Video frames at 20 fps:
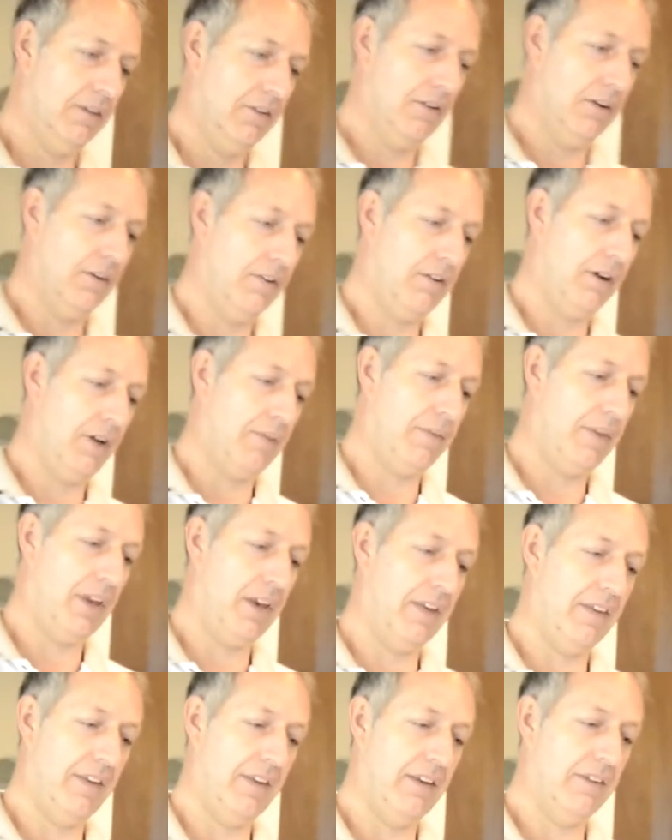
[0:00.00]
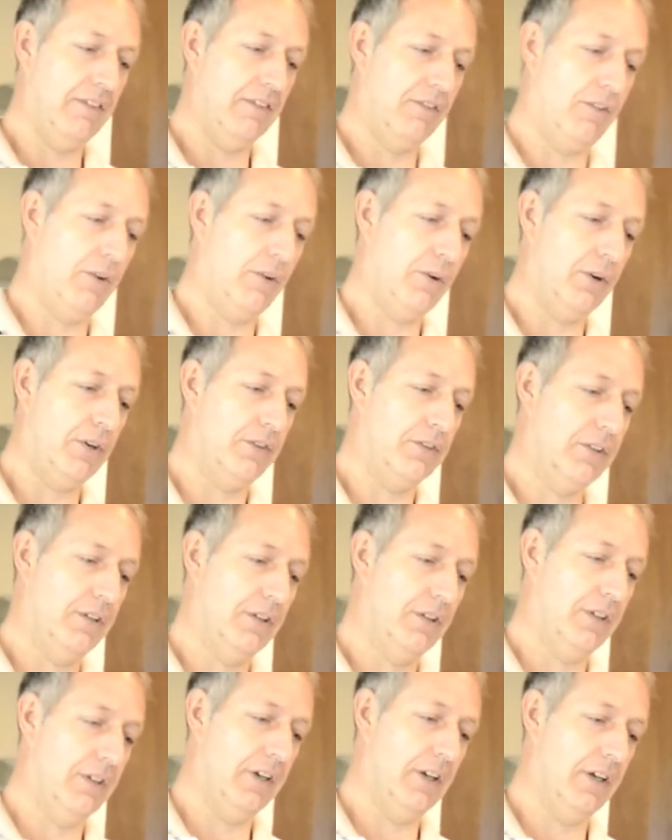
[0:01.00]
I drop that, of course,
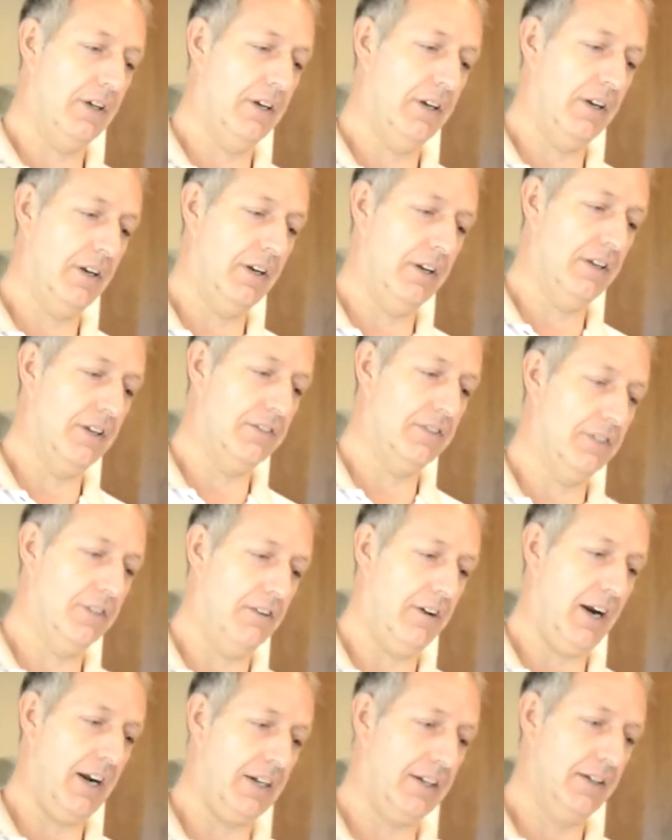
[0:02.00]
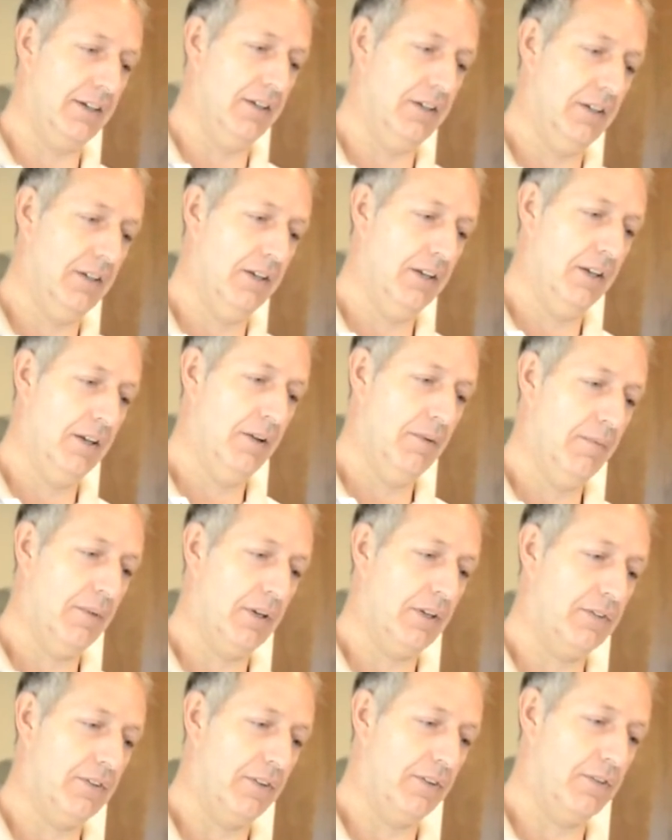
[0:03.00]
it's attracted
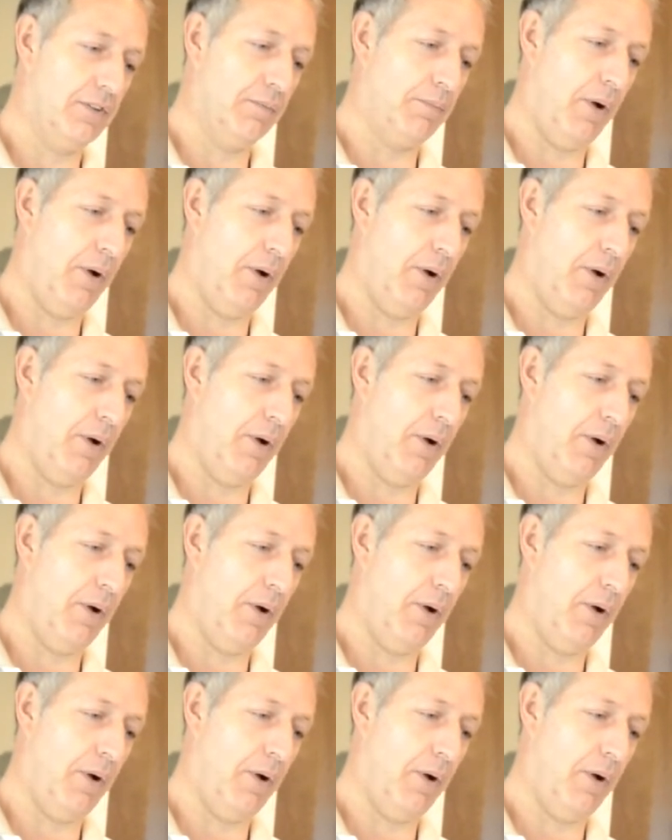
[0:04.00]
because there's a